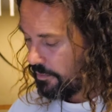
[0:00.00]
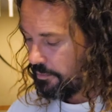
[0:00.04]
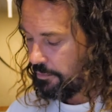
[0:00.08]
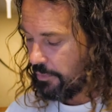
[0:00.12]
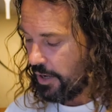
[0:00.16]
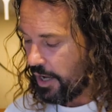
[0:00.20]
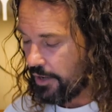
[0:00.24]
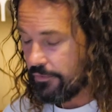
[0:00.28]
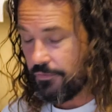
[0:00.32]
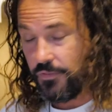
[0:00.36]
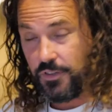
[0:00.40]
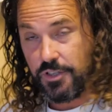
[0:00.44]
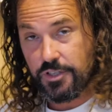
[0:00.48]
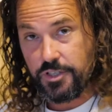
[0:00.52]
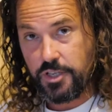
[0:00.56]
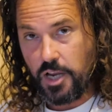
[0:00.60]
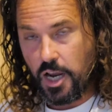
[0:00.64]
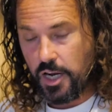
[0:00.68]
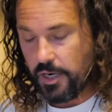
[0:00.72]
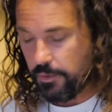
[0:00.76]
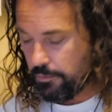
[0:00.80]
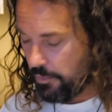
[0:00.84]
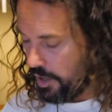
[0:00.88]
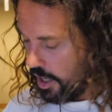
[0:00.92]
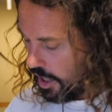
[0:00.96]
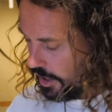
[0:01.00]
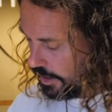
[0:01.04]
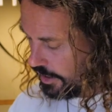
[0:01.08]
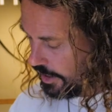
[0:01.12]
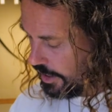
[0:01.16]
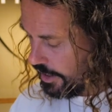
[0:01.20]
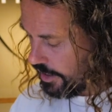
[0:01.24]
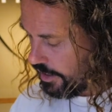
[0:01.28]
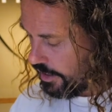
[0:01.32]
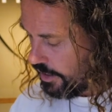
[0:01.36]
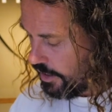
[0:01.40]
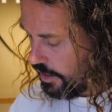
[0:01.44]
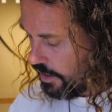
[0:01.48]
but for the sake of
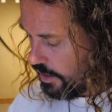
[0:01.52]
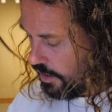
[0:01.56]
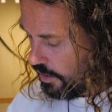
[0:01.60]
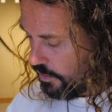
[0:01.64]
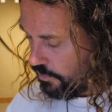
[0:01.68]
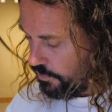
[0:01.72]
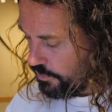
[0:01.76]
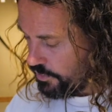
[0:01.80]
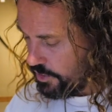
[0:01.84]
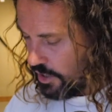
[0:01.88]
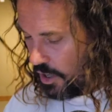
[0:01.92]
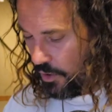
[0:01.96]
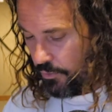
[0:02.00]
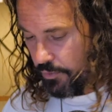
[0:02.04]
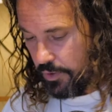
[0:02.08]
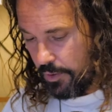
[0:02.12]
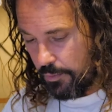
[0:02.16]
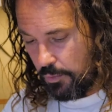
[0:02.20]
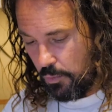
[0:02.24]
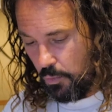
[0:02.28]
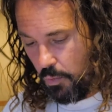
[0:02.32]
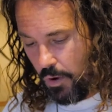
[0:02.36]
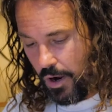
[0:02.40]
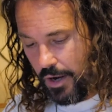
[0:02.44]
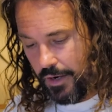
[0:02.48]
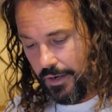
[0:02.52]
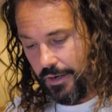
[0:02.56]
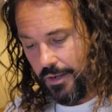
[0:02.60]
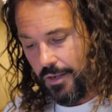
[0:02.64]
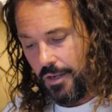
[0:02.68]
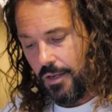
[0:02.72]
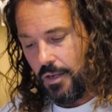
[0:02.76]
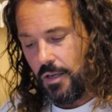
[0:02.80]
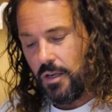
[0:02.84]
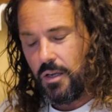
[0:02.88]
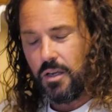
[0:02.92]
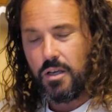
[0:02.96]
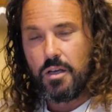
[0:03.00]
marketing, result number one,
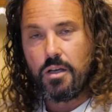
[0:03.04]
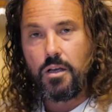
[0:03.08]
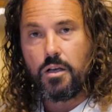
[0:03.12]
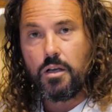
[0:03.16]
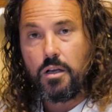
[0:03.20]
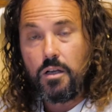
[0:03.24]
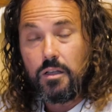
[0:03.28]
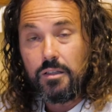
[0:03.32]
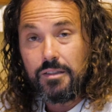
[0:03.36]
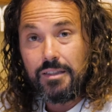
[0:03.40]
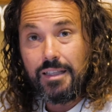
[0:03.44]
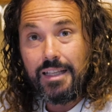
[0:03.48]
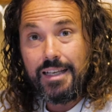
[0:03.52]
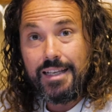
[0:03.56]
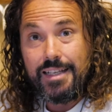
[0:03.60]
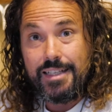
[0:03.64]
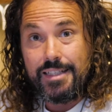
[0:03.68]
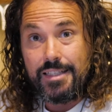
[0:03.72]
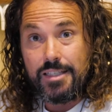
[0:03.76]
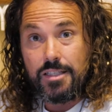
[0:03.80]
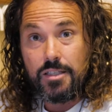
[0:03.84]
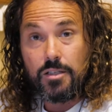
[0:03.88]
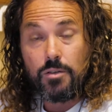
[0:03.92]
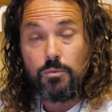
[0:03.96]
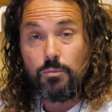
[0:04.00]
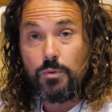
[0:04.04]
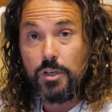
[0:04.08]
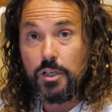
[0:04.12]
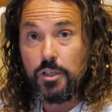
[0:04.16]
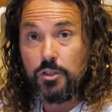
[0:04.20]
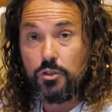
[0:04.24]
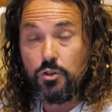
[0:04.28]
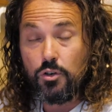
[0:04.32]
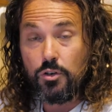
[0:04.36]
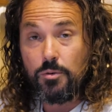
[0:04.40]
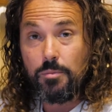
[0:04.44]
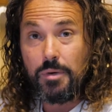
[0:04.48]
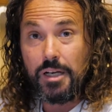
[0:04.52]
leads. We
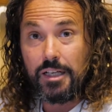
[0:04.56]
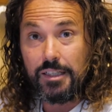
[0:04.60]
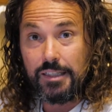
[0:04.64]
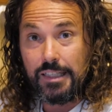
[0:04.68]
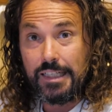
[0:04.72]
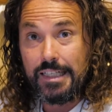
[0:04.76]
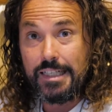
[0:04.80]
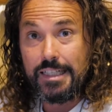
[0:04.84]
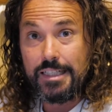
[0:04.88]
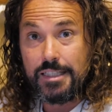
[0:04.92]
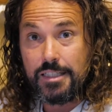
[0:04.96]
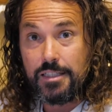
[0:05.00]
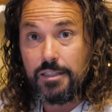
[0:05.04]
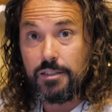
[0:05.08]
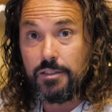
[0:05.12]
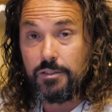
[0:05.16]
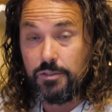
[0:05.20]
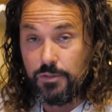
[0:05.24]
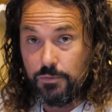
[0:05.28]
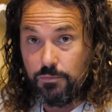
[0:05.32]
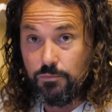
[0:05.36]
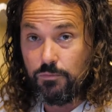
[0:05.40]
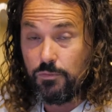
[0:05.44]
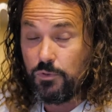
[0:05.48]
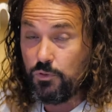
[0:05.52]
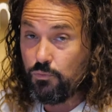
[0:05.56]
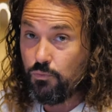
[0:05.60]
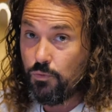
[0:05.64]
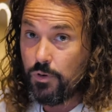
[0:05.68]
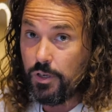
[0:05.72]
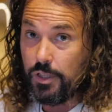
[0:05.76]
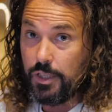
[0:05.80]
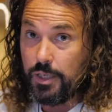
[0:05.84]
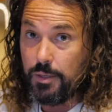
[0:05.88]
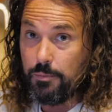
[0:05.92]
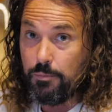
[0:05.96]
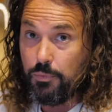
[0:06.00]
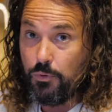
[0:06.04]
can talk about leads. It's
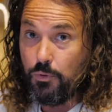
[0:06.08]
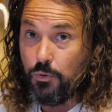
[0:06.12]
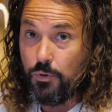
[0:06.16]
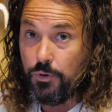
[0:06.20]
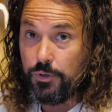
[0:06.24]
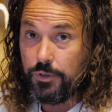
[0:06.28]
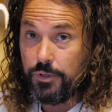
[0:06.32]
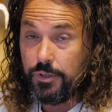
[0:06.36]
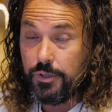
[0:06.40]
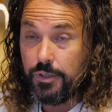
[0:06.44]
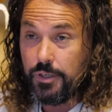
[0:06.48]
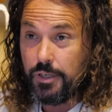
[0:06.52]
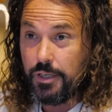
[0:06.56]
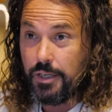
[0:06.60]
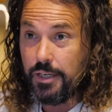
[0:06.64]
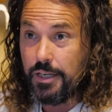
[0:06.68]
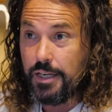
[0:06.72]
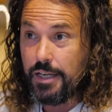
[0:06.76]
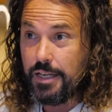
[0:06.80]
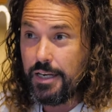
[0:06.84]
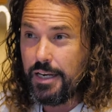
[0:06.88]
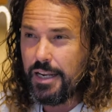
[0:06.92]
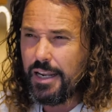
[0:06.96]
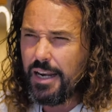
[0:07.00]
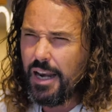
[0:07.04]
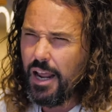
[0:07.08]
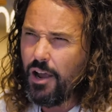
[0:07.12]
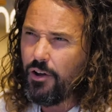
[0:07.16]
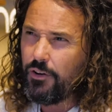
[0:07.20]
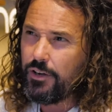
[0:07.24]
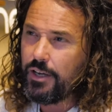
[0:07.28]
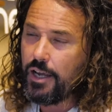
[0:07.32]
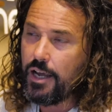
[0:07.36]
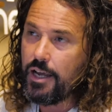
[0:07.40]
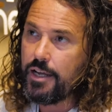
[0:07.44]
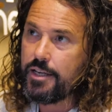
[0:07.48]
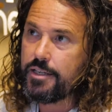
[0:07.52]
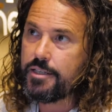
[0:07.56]
really important. In our
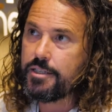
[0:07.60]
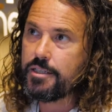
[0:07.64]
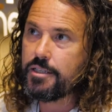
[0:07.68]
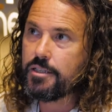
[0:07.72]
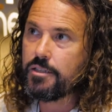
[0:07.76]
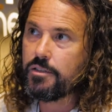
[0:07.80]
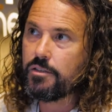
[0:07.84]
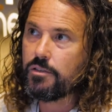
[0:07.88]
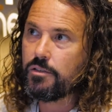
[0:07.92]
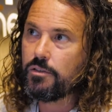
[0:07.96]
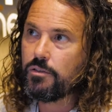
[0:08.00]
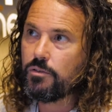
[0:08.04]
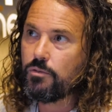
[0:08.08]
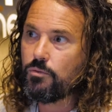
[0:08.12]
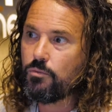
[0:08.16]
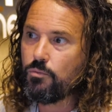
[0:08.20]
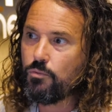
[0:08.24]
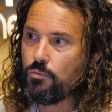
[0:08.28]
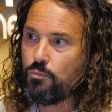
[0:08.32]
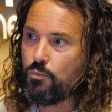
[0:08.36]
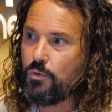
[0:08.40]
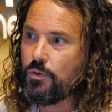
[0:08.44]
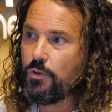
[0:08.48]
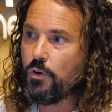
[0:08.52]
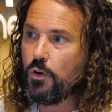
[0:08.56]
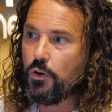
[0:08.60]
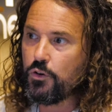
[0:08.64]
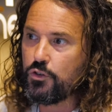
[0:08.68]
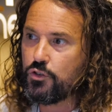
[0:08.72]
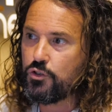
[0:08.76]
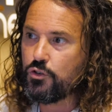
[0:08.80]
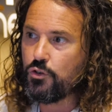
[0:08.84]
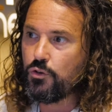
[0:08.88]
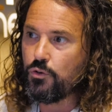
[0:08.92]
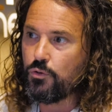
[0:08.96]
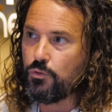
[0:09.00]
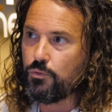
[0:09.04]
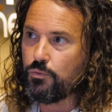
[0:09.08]
case, we've got a
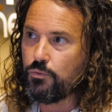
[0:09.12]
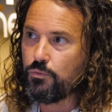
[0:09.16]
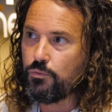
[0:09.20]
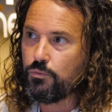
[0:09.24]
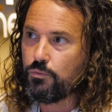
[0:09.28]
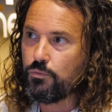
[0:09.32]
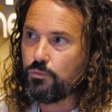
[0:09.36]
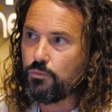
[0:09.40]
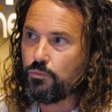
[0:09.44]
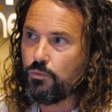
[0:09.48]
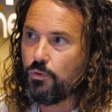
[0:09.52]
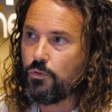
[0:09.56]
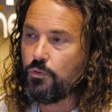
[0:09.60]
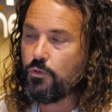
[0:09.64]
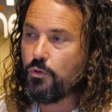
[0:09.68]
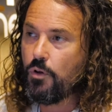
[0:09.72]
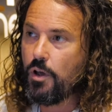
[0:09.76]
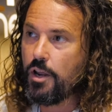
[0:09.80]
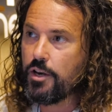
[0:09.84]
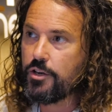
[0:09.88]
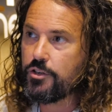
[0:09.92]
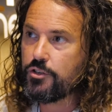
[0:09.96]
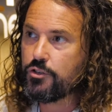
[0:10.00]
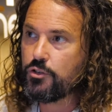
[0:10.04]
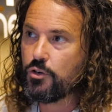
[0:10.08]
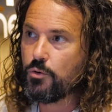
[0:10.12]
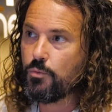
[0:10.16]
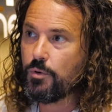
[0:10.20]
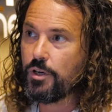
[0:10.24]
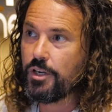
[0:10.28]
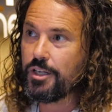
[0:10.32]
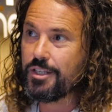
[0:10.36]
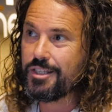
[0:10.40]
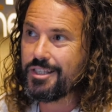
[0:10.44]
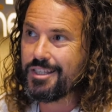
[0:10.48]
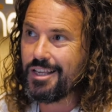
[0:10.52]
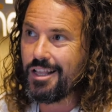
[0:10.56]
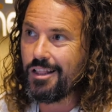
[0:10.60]
shoe. We've created a shoe. We're
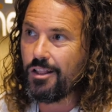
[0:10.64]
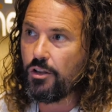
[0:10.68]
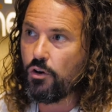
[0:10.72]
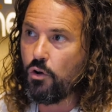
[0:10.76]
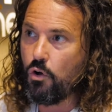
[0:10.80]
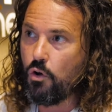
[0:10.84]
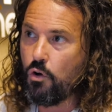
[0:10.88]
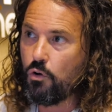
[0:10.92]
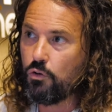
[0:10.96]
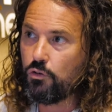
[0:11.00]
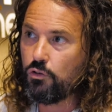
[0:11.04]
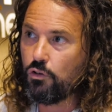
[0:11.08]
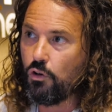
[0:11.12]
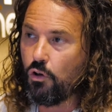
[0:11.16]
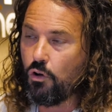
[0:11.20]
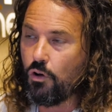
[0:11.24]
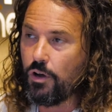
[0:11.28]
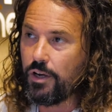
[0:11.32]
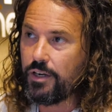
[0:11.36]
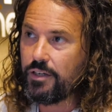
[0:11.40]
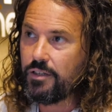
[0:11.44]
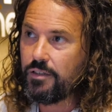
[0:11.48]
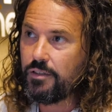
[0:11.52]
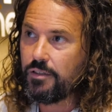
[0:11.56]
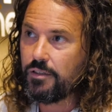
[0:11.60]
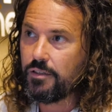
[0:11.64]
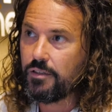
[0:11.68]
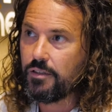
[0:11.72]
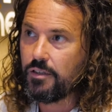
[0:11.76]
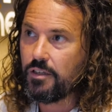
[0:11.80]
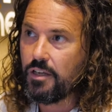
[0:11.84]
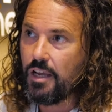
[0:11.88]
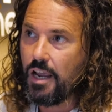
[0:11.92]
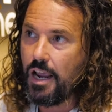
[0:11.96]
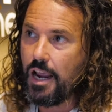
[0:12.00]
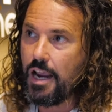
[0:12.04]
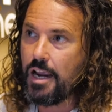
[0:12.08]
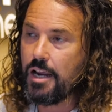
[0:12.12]
going to sell it online,
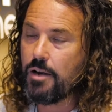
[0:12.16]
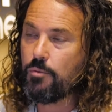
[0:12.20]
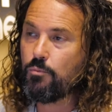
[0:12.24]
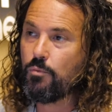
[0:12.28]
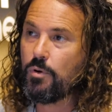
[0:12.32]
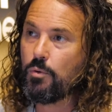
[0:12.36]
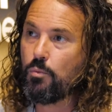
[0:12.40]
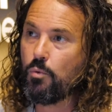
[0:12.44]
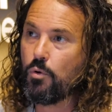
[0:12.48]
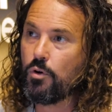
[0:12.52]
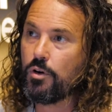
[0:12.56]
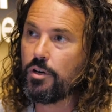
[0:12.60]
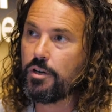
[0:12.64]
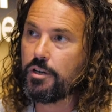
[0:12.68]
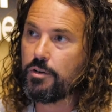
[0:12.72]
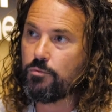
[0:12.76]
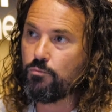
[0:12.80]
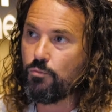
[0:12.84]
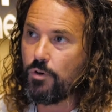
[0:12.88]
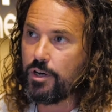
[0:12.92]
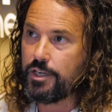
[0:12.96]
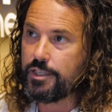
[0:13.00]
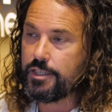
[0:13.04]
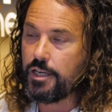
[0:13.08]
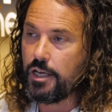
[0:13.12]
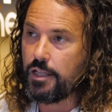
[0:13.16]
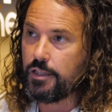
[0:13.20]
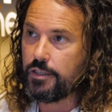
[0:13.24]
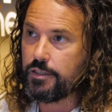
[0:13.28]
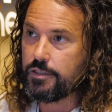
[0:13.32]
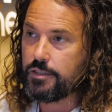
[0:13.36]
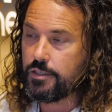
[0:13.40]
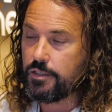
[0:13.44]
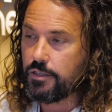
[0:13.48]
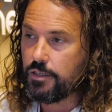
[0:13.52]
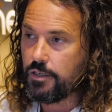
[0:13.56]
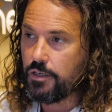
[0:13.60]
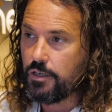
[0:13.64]
and we want it in
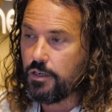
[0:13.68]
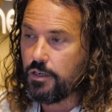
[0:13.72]
retailers.